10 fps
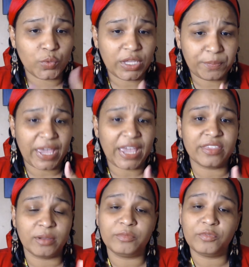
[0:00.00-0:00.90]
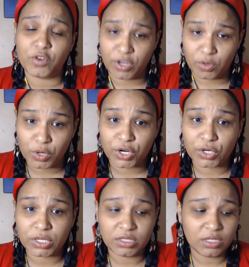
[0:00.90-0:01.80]
we pay them for their
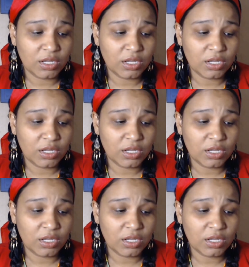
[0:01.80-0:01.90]
work.